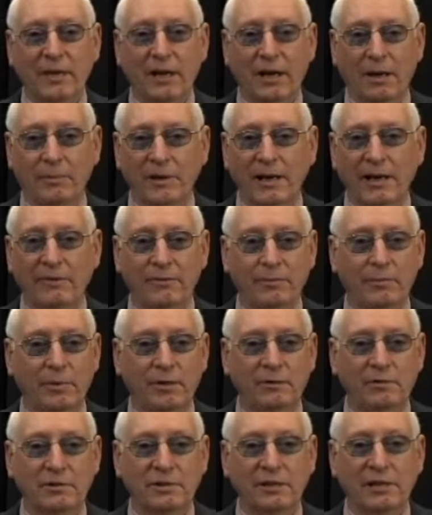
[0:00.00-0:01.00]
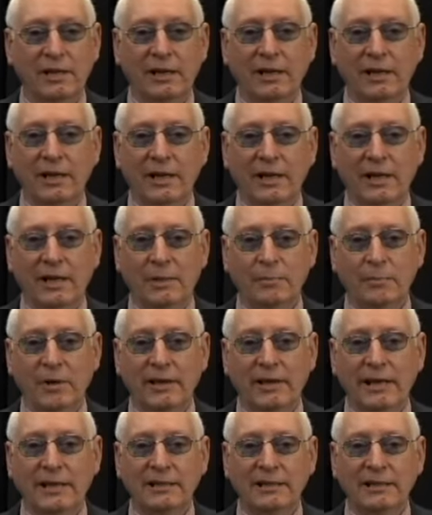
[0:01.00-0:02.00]
I'm Gavin Baulch, and
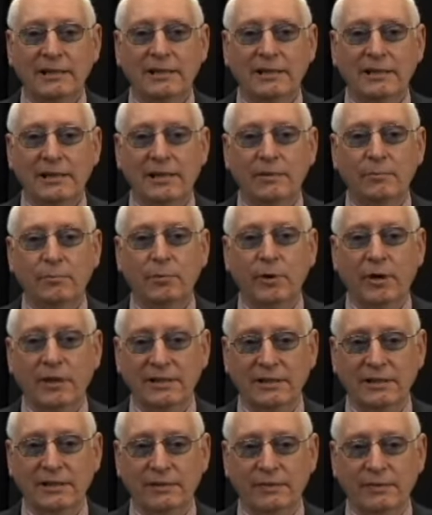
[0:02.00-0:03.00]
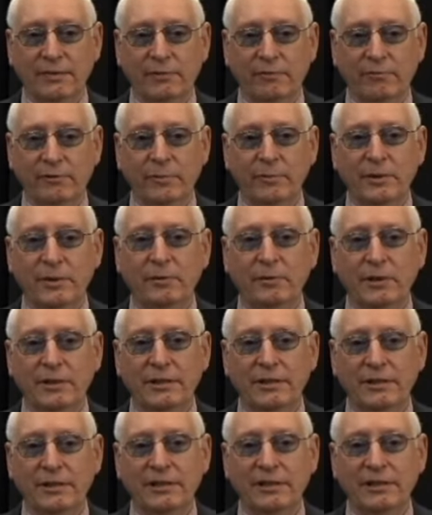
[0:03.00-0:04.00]
my guest is Tim Brosnan from the
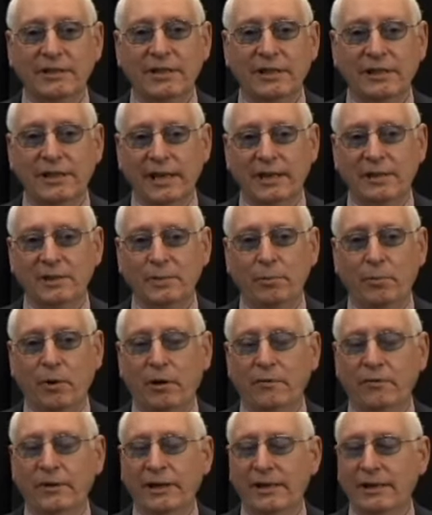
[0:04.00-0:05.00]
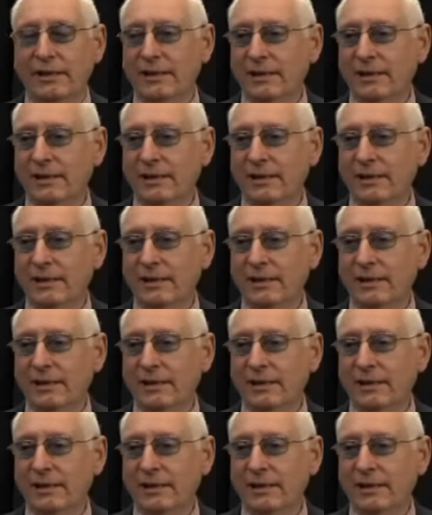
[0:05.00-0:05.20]
Christians Against Poverty.